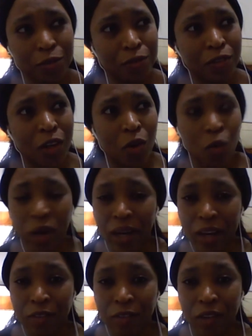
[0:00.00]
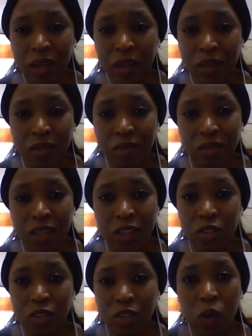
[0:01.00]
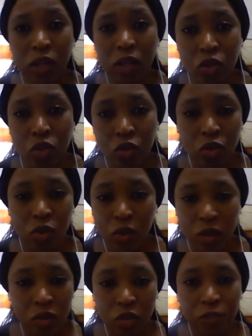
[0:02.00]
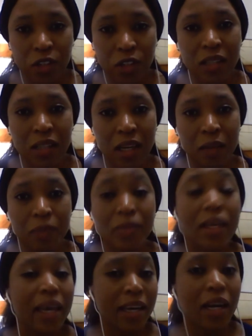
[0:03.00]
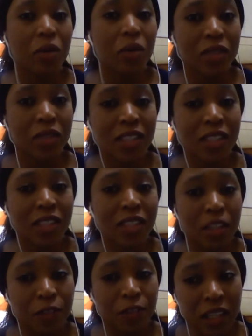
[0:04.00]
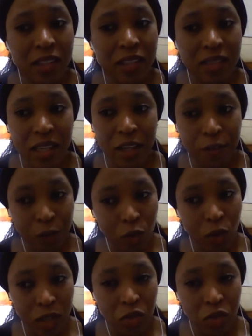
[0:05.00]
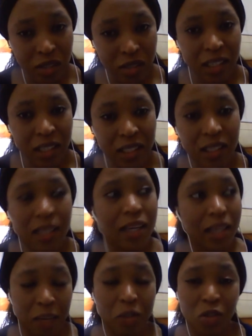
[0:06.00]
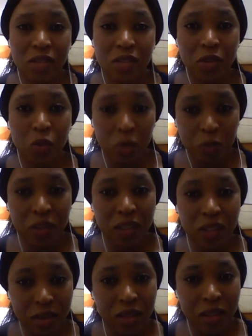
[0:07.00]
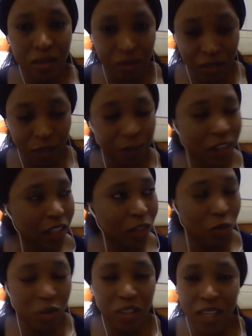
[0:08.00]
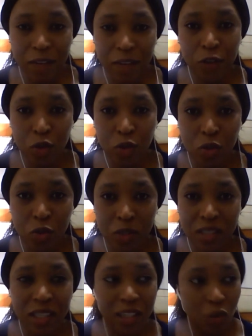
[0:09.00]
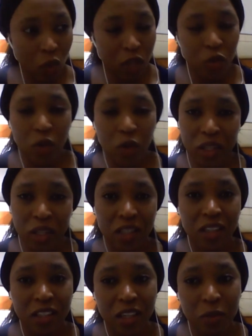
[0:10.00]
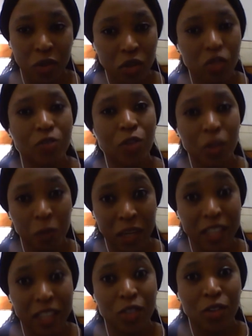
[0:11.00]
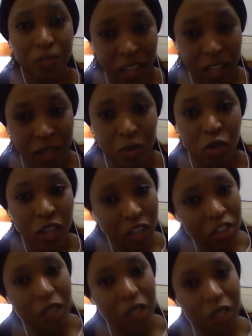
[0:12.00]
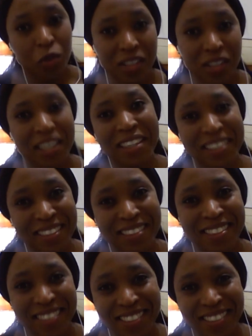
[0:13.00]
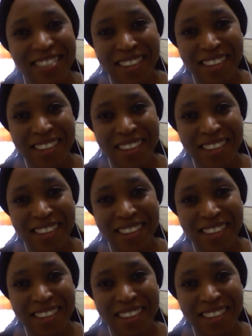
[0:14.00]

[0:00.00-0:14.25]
whatever things you want to do in your free time. And I would definitely say, if you want to study, coming to Saudi would be a definitely good time for you to be studying while you are working here, because you've got plenty of time to catch up on your studies. Yeah.